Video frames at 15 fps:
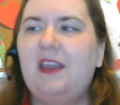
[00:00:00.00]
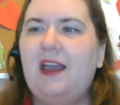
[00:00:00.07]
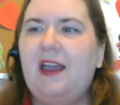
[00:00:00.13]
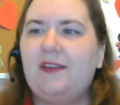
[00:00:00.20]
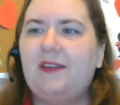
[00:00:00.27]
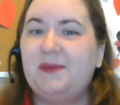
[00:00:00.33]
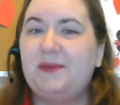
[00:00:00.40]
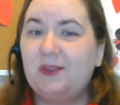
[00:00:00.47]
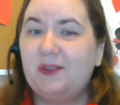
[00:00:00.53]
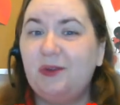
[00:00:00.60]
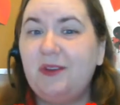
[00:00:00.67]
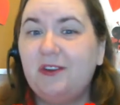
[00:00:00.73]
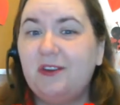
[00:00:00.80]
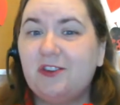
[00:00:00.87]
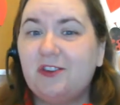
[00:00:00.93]
I've spent
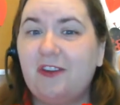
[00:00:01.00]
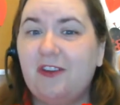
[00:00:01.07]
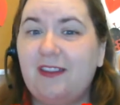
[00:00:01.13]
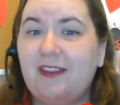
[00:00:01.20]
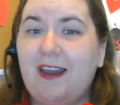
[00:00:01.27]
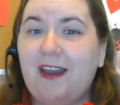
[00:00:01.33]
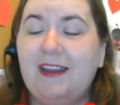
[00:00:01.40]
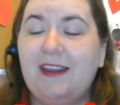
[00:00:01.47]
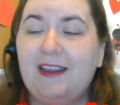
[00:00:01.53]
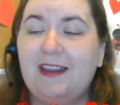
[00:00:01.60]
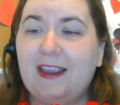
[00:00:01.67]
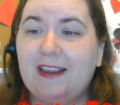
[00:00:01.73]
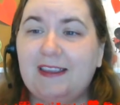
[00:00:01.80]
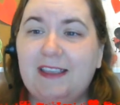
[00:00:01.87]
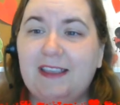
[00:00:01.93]
2 years online, and
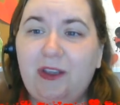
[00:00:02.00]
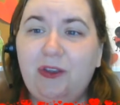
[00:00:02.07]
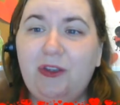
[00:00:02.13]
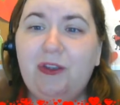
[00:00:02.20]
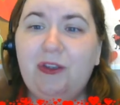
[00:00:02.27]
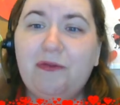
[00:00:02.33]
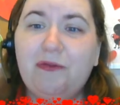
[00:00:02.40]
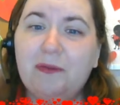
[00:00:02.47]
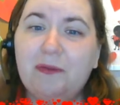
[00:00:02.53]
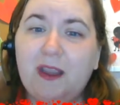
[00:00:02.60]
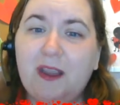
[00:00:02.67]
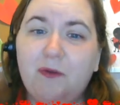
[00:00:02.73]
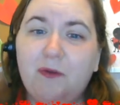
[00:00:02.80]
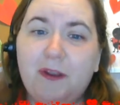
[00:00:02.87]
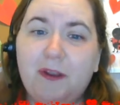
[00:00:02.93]
I can tell you from
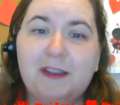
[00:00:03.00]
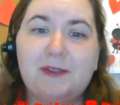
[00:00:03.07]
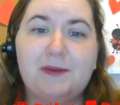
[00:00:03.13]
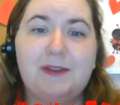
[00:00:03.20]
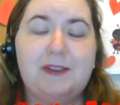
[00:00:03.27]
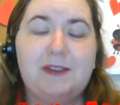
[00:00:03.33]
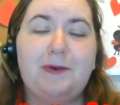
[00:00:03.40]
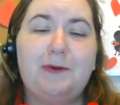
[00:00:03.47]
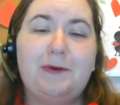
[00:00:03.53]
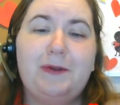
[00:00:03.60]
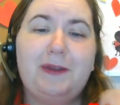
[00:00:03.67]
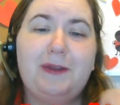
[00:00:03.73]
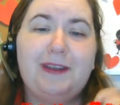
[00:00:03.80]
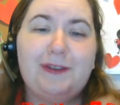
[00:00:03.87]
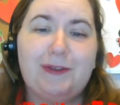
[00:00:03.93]
day one, this was
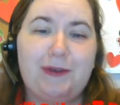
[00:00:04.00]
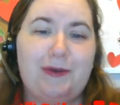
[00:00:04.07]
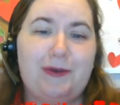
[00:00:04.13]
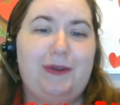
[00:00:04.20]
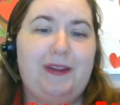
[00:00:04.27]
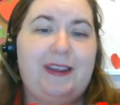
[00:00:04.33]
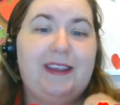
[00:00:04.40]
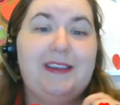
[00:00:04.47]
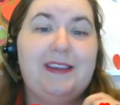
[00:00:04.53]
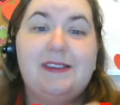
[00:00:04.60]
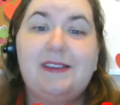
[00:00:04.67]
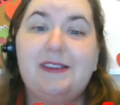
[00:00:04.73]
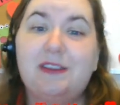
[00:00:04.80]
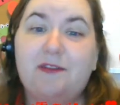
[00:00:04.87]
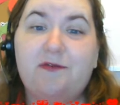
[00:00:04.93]
totally
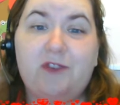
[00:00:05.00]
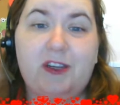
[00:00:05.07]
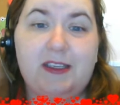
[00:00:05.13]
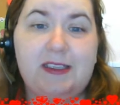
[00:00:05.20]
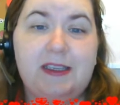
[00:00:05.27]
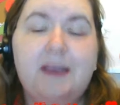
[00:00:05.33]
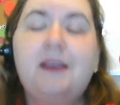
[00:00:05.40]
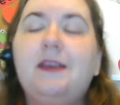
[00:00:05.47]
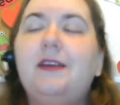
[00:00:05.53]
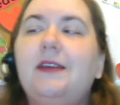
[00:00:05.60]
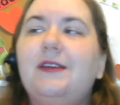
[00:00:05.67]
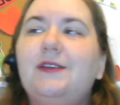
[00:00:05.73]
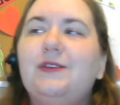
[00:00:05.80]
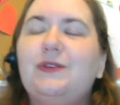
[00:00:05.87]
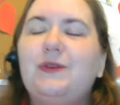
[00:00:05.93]
different.
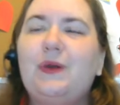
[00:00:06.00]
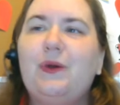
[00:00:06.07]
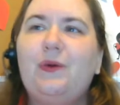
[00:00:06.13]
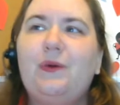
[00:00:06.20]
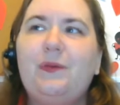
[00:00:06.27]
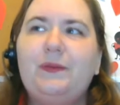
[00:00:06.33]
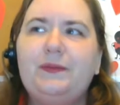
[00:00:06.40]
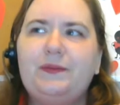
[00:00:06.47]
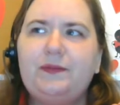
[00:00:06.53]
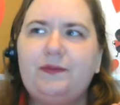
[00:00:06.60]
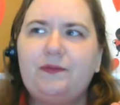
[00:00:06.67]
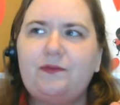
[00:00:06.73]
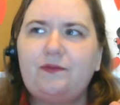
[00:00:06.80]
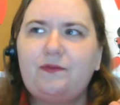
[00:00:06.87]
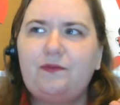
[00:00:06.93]
So
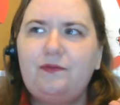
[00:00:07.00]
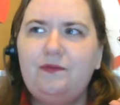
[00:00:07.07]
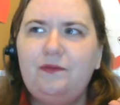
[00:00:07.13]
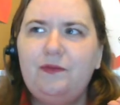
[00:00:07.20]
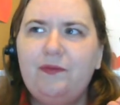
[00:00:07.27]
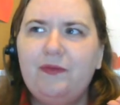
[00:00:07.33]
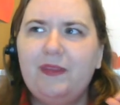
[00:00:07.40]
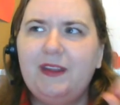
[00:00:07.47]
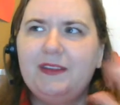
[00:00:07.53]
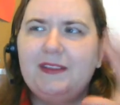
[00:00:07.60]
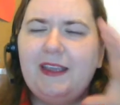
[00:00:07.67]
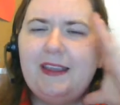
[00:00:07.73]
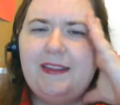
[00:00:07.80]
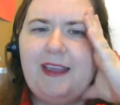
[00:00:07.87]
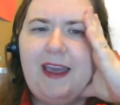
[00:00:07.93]

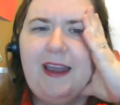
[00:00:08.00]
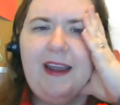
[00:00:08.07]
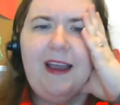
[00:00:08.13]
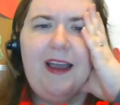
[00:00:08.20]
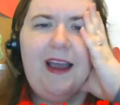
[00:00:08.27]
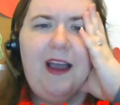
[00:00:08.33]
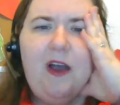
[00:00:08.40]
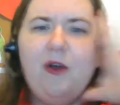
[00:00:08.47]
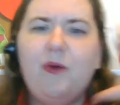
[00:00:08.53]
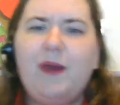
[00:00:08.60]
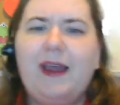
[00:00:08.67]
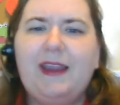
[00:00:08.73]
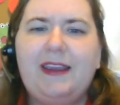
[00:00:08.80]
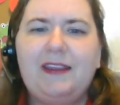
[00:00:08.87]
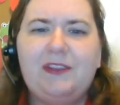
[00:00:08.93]
take that,
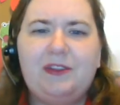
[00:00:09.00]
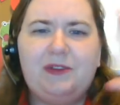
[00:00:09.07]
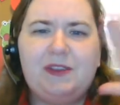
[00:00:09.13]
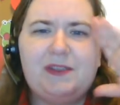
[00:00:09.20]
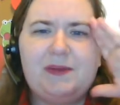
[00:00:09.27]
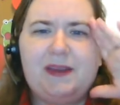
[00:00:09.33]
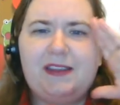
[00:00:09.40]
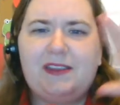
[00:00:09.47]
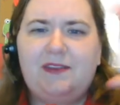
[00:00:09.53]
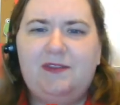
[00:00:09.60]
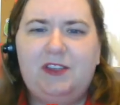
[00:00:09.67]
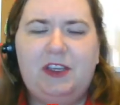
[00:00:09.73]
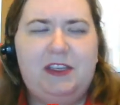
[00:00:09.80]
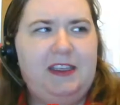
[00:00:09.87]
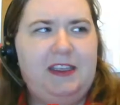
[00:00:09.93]
I can do this because I've
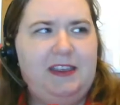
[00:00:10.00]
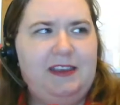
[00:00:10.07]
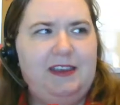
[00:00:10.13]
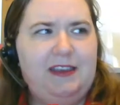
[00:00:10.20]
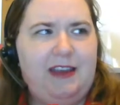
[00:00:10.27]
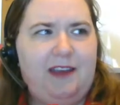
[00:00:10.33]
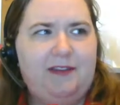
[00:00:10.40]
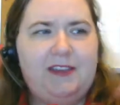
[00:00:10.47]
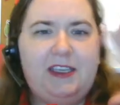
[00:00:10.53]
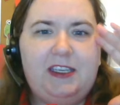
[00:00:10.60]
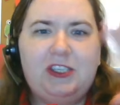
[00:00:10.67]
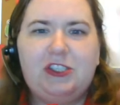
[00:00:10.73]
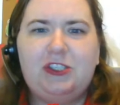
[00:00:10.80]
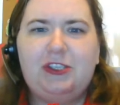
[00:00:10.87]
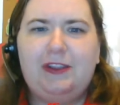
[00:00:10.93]
done it, I've
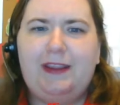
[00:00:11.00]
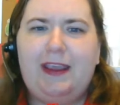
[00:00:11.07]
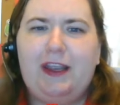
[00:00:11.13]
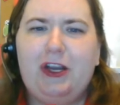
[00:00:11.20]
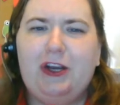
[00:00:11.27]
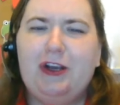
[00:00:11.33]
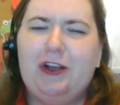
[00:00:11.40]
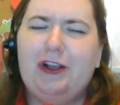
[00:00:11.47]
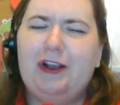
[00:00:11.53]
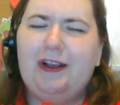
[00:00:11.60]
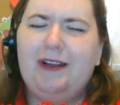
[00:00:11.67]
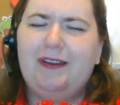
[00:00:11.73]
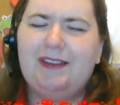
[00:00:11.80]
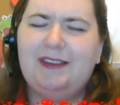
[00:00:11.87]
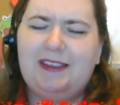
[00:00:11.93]
teach their
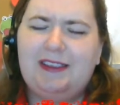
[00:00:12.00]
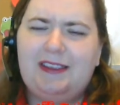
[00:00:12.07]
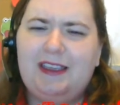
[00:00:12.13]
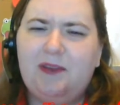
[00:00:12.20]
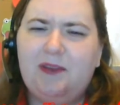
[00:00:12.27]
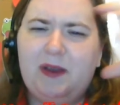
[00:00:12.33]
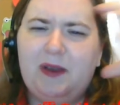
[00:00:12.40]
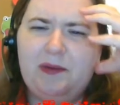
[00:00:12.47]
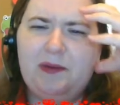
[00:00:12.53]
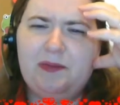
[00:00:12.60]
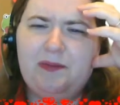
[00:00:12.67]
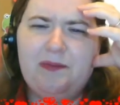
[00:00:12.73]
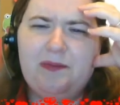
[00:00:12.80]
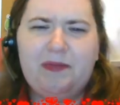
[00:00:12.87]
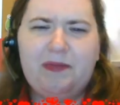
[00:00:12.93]
stigma
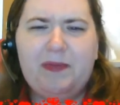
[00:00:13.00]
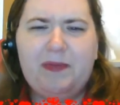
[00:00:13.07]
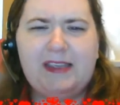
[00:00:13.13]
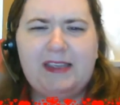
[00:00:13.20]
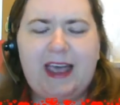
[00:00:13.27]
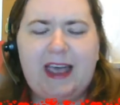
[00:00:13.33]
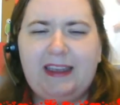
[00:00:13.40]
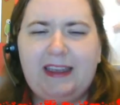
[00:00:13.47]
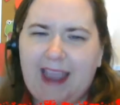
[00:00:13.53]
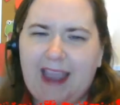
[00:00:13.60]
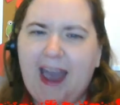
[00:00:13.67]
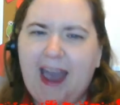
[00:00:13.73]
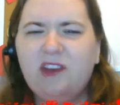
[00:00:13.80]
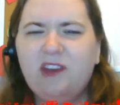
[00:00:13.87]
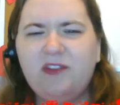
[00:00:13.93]
mentality
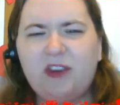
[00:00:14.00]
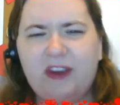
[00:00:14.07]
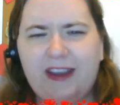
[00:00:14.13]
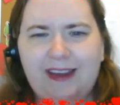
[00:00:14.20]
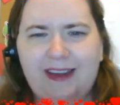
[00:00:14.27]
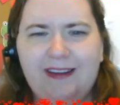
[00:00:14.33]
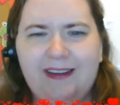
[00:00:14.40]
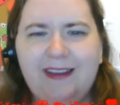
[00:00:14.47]
out of your head.